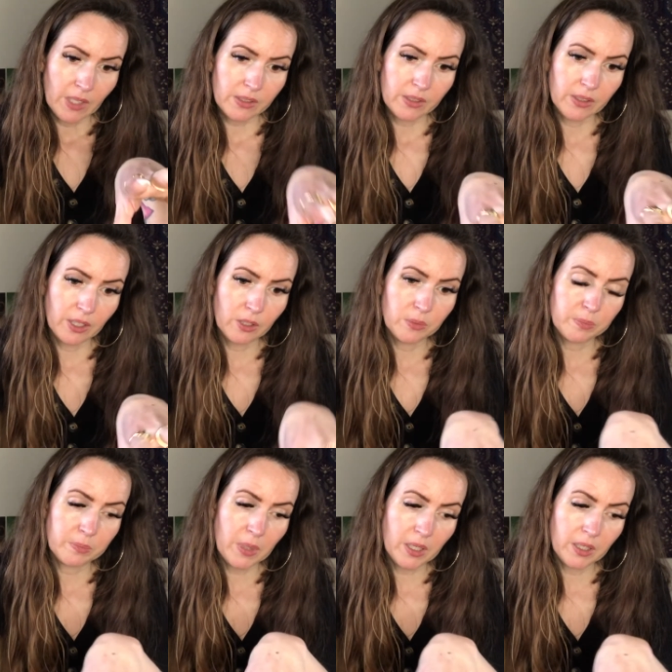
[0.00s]
You know,
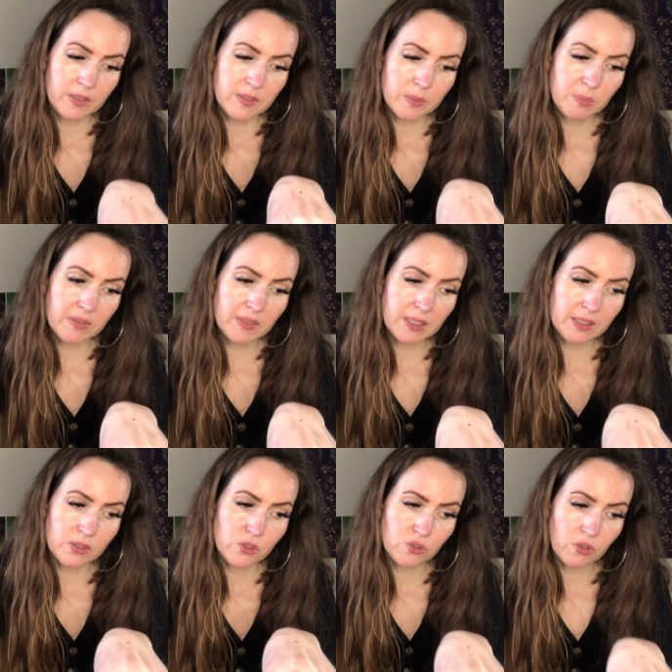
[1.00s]
uh, spirit
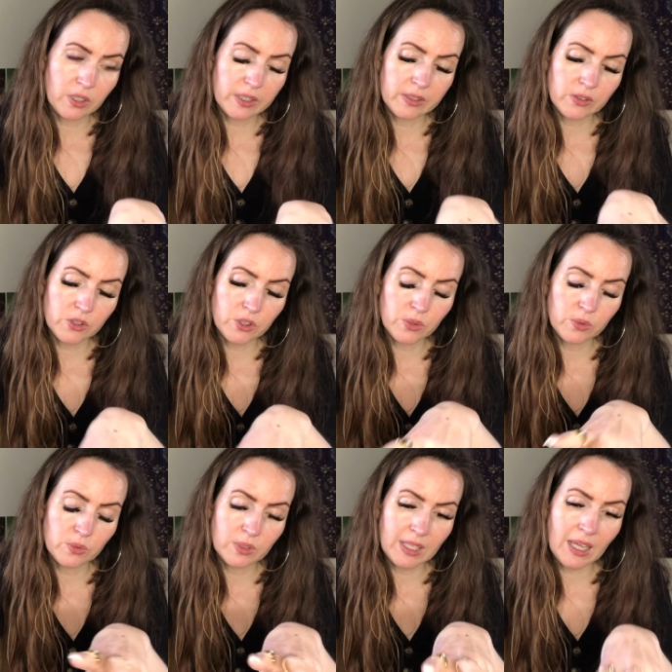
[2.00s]
is trying
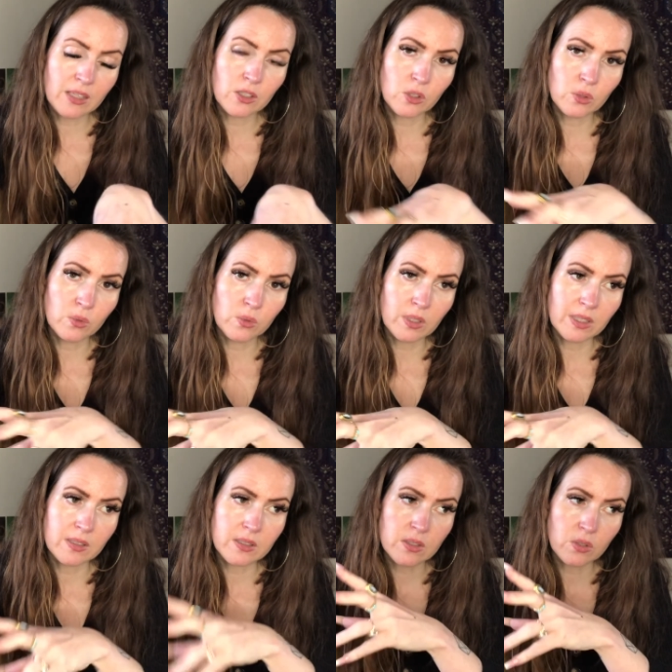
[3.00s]
to get you
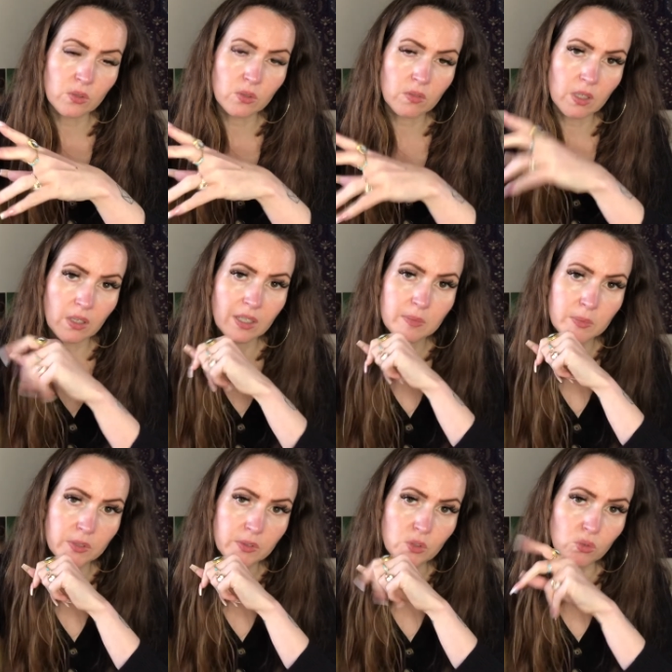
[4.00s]
into your
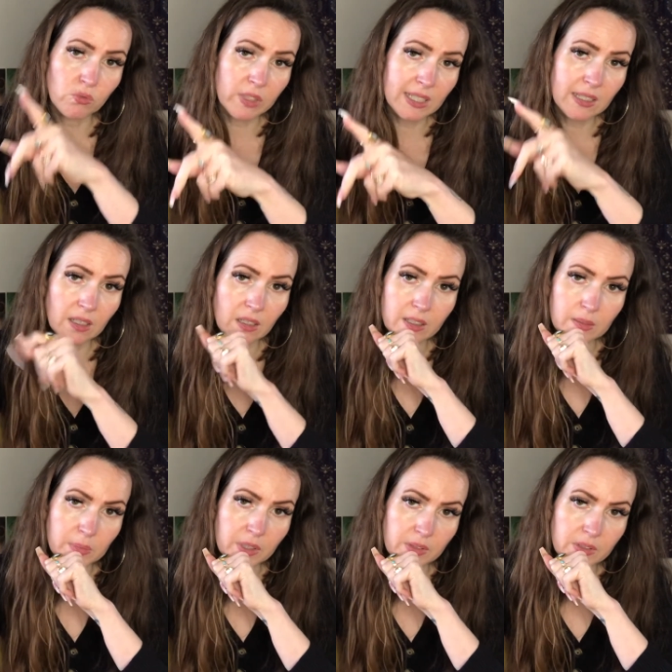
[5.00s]
alignment, your real
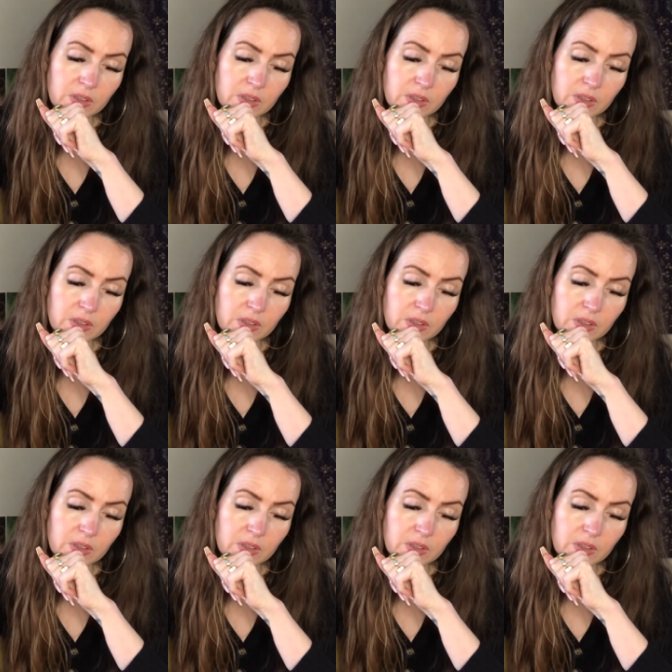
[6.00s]
alignment.